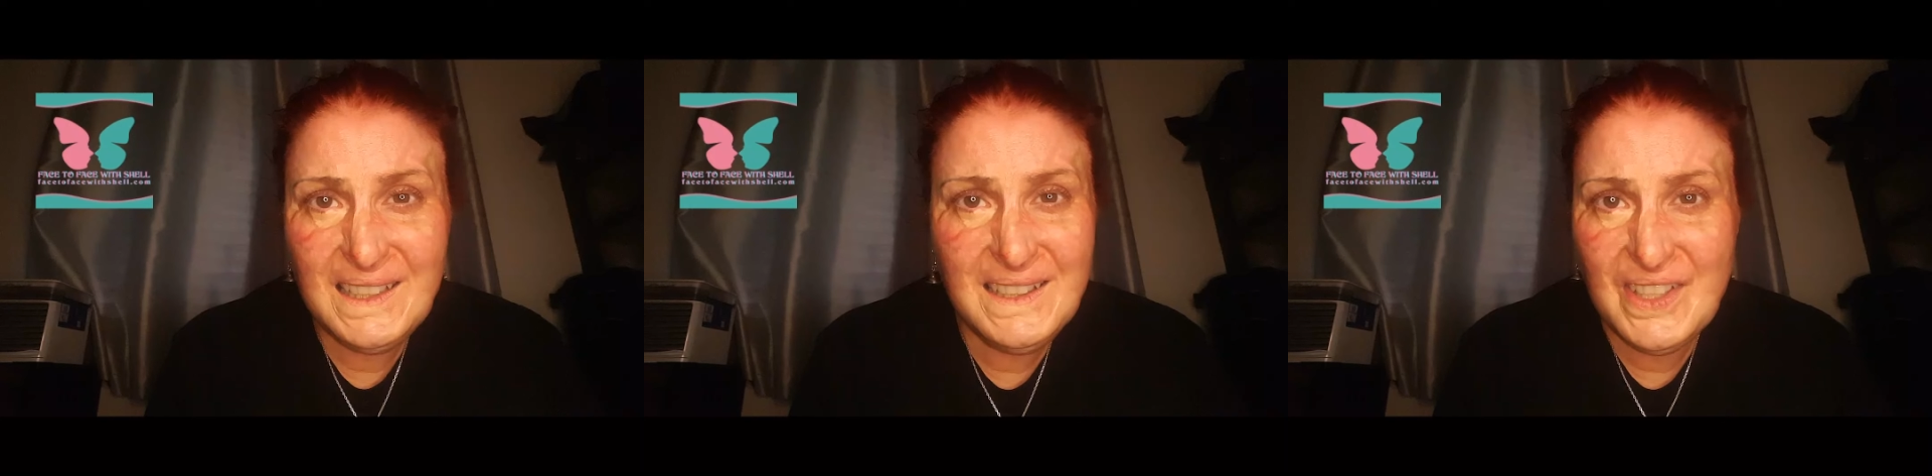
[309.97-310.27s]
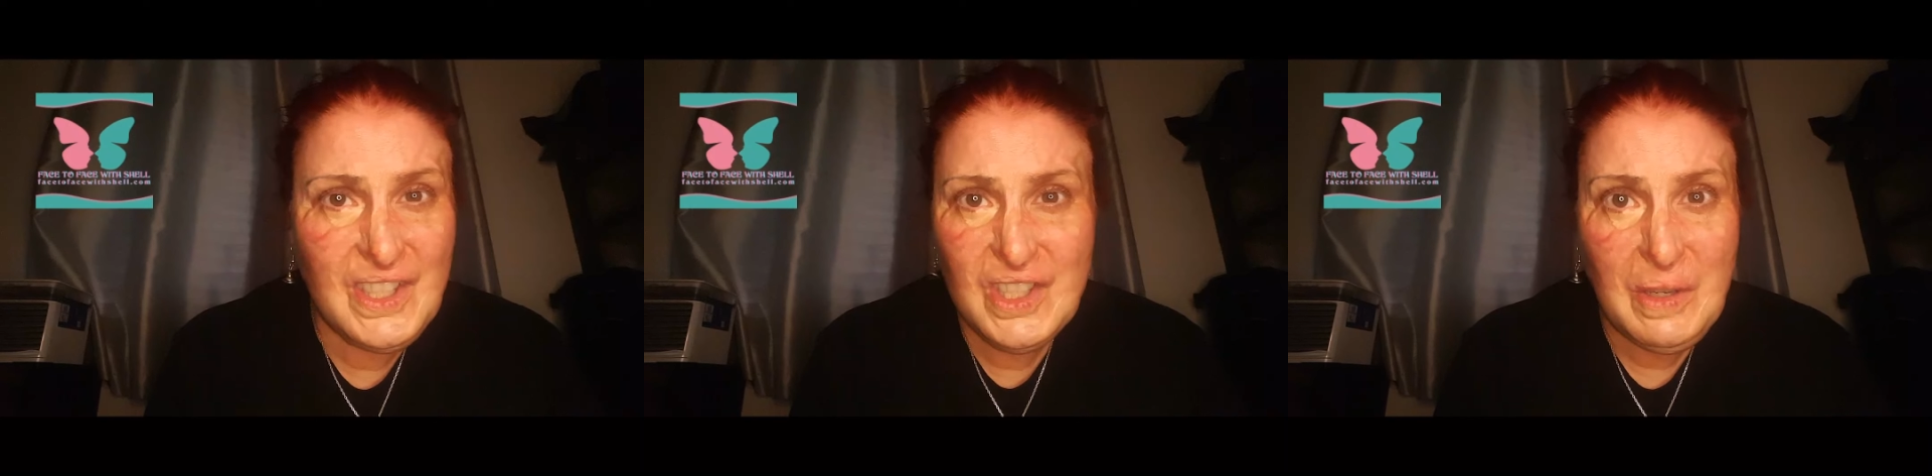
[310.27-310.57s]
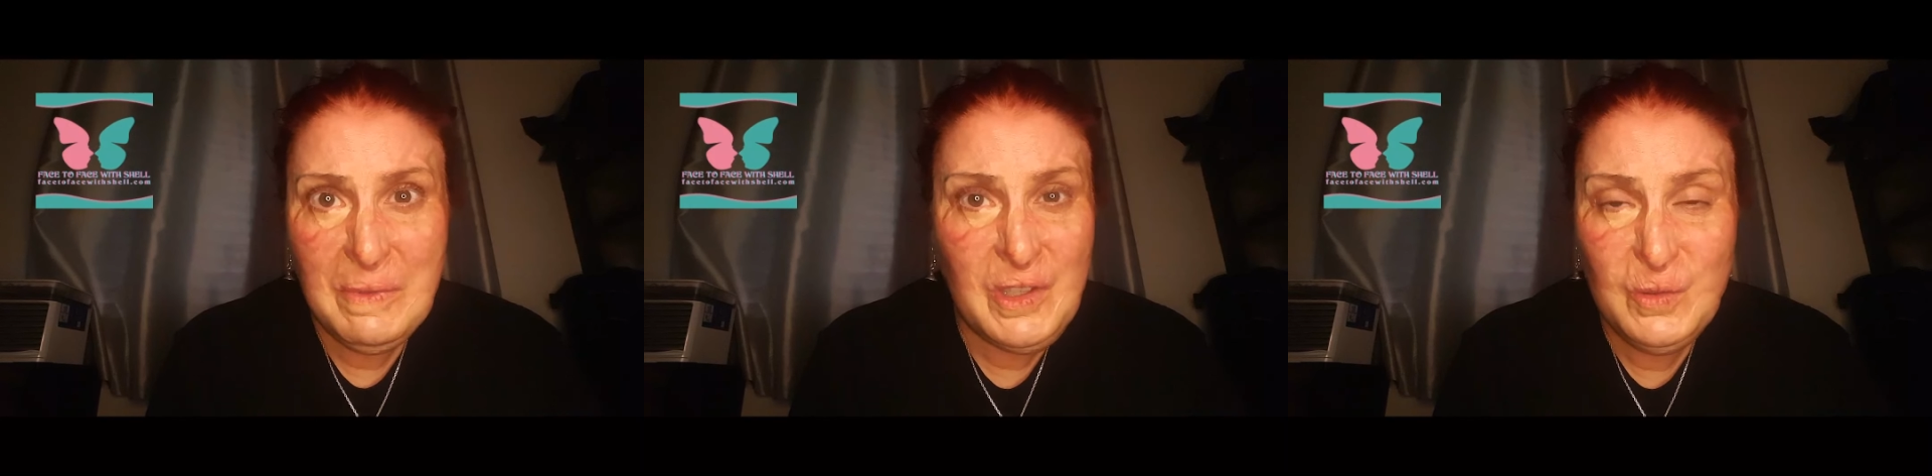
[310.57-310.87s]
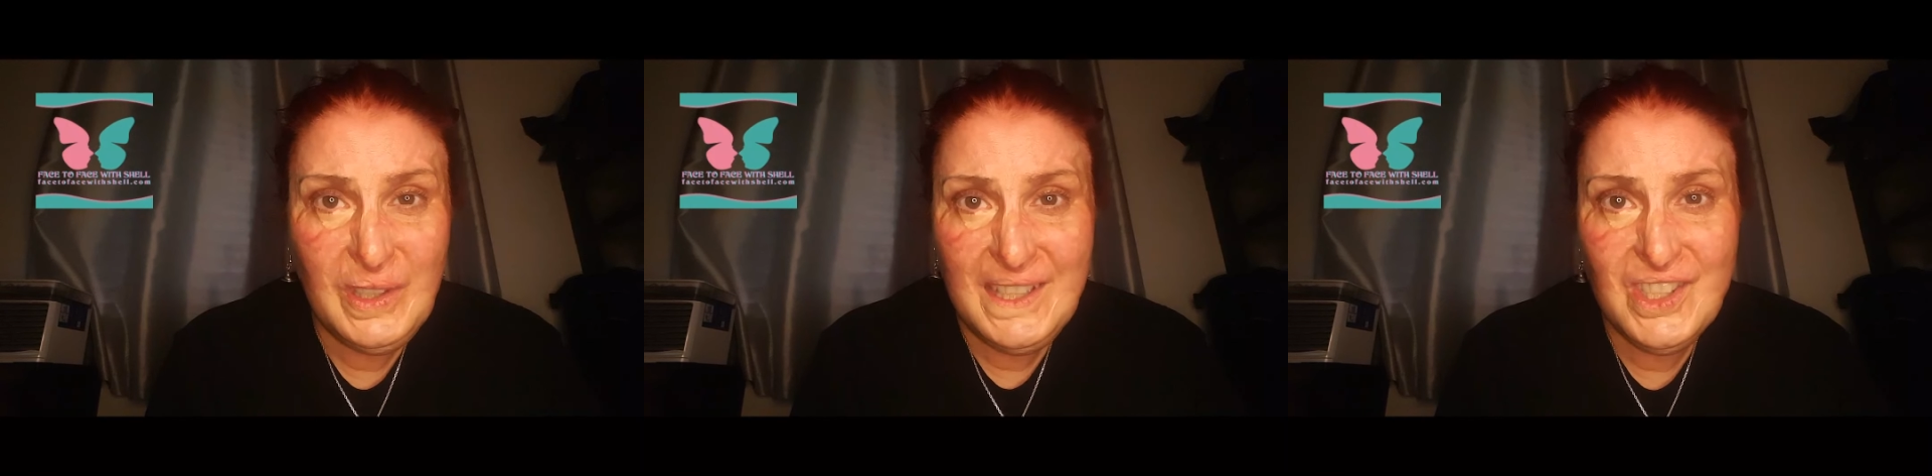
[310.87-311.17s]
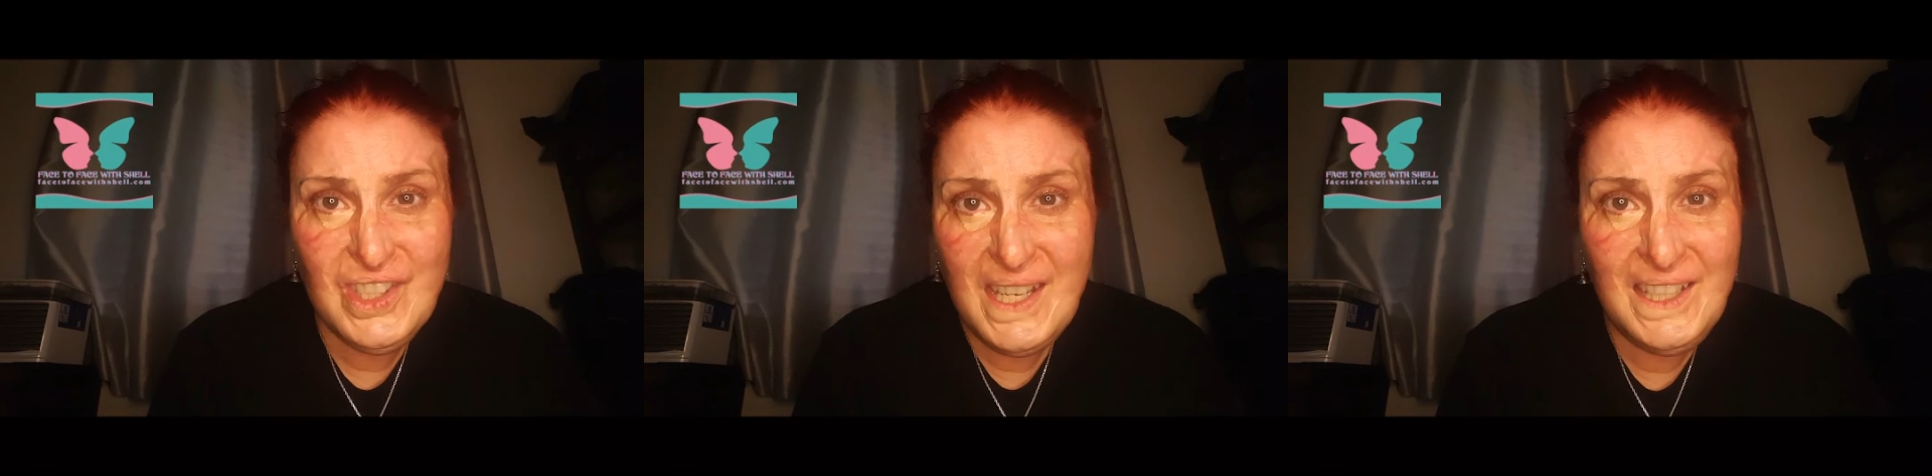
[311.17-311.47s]
this is something really
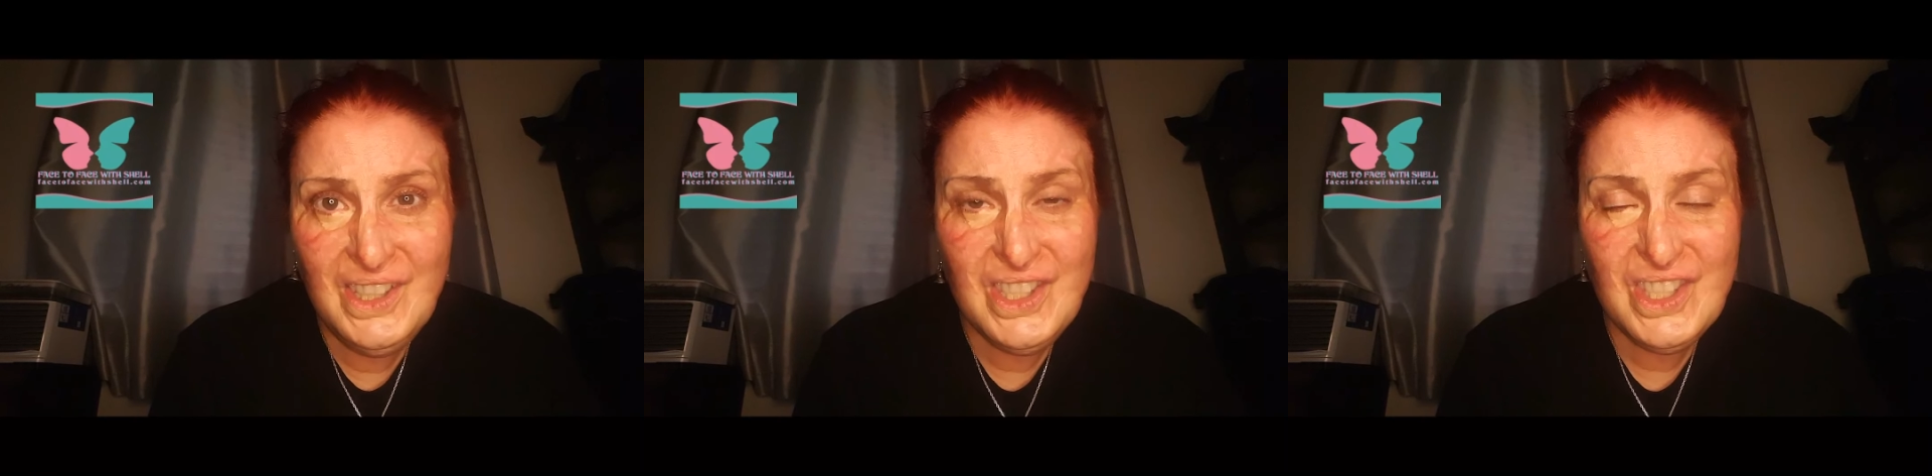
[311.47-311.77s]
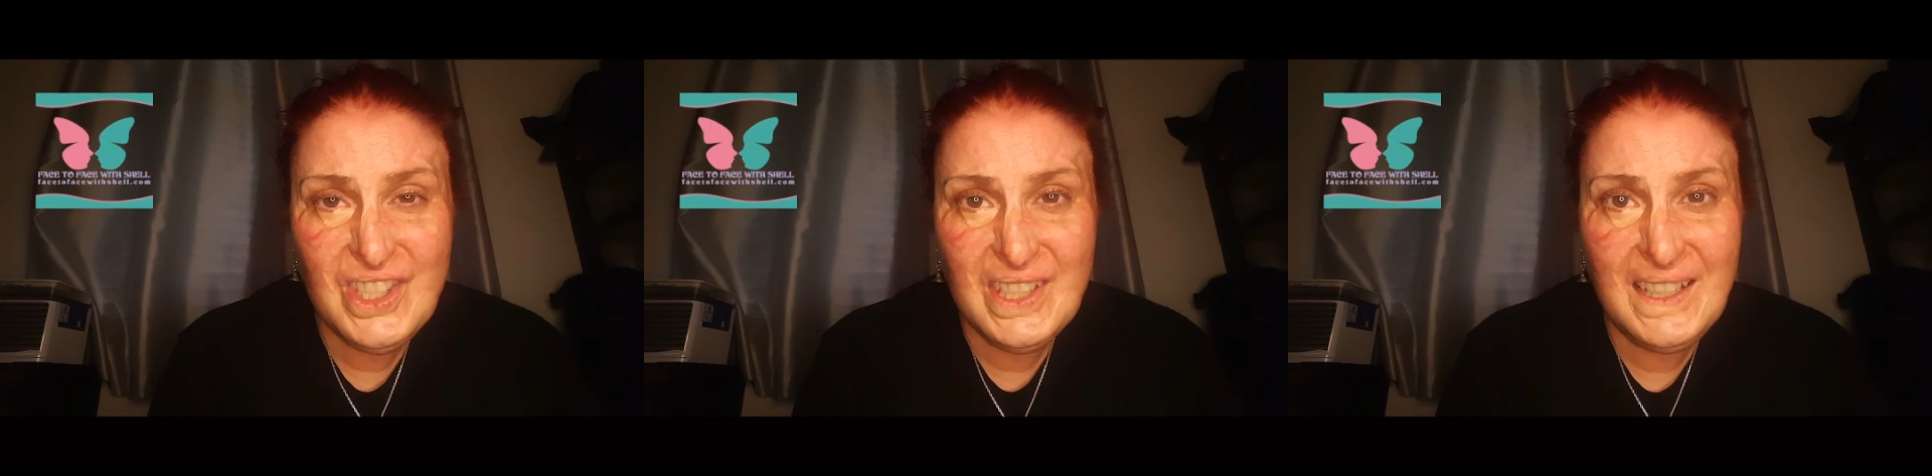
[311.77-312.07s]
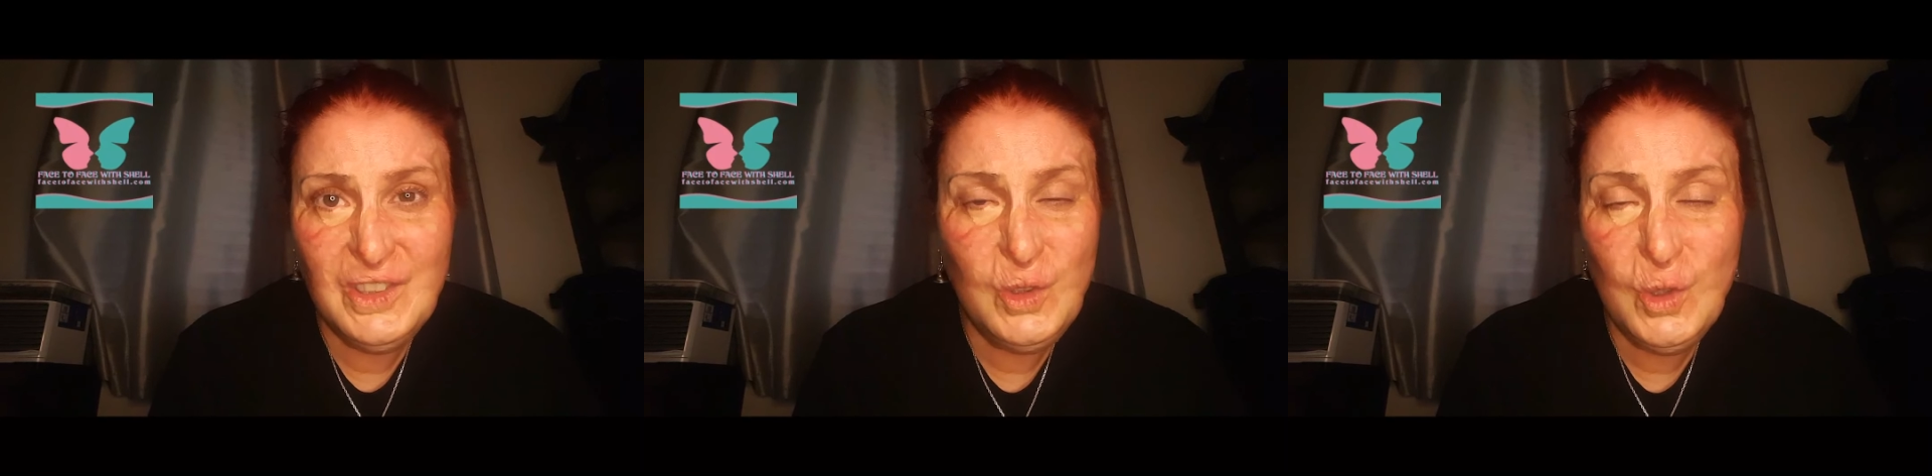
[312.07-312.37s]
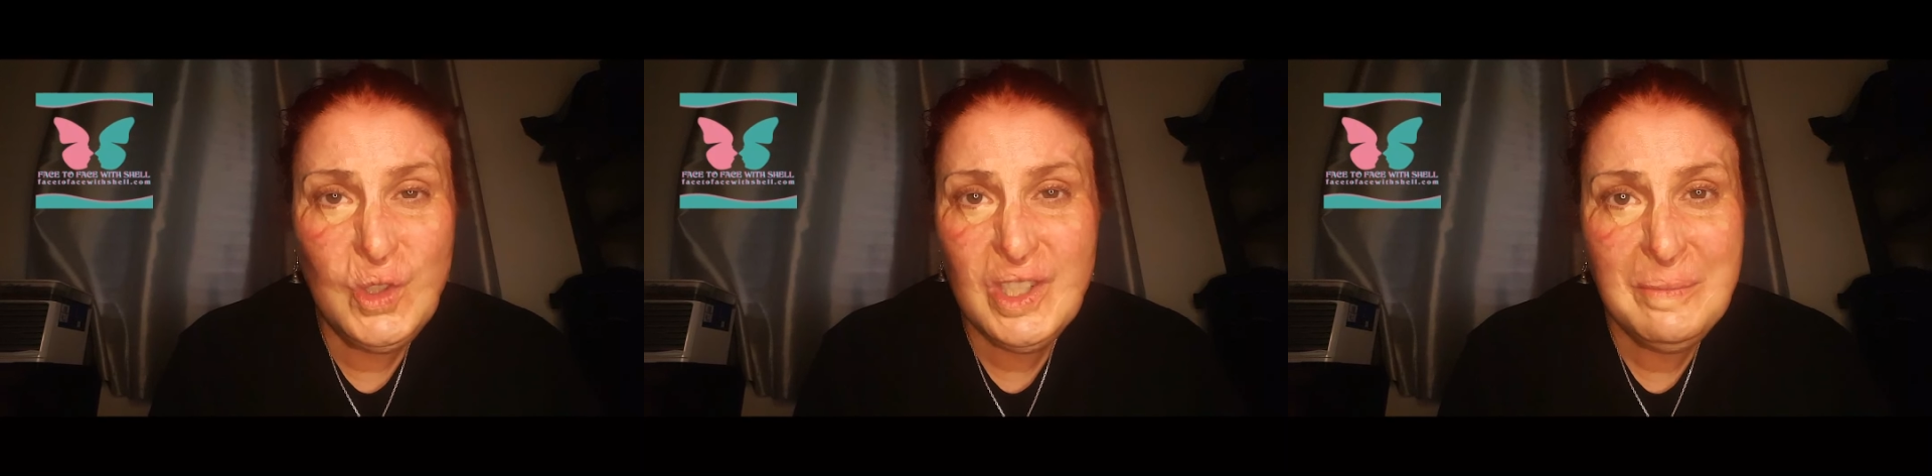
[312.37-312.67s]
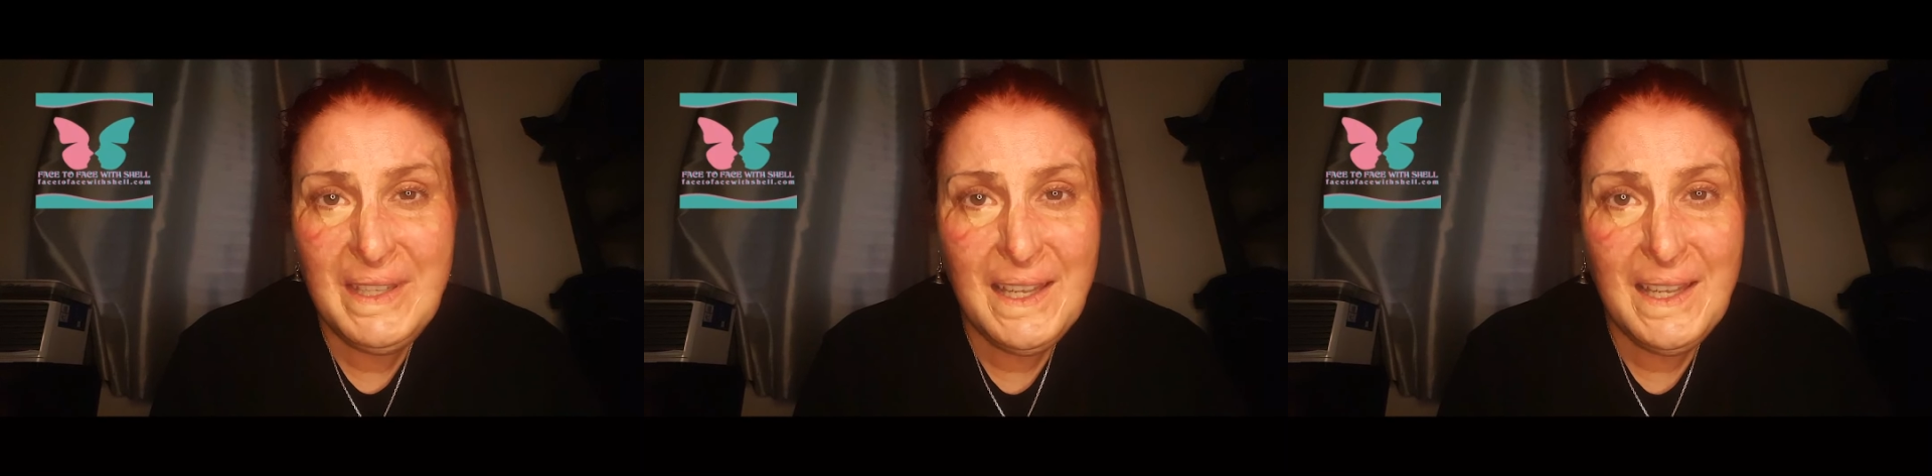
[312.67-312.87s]
strange and new to me.